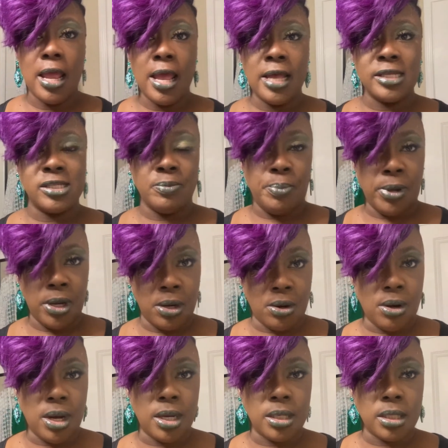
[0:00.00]
as a
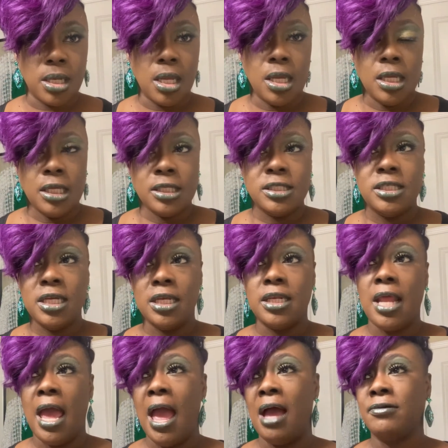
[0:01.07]
parent,
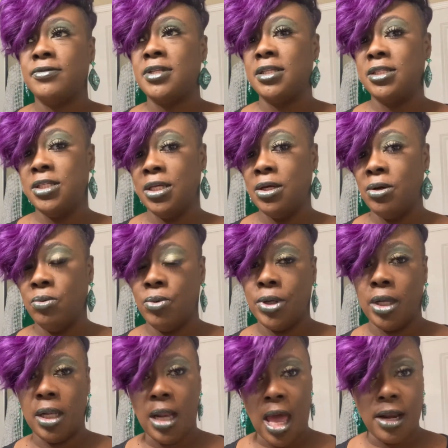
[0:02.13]
didn't have to deal
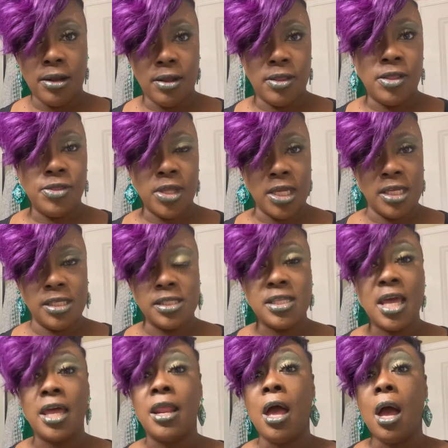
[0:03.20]
with a lot of the things
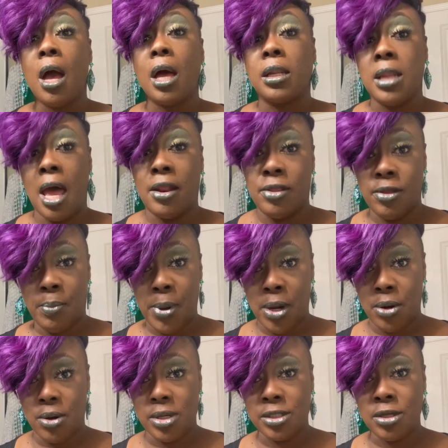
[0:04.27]
that a lot of the
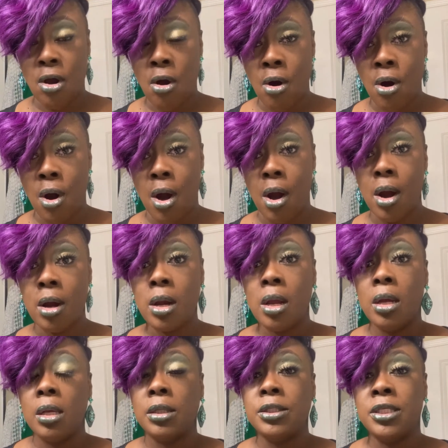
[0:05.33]
parents are
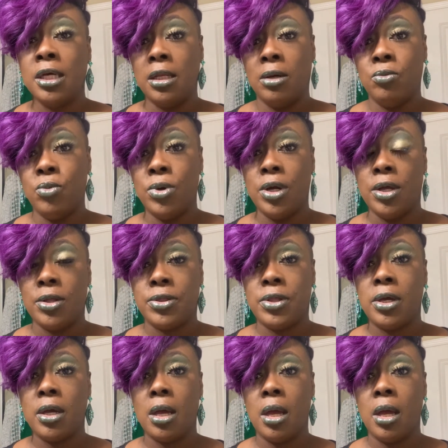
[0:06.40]
dealing with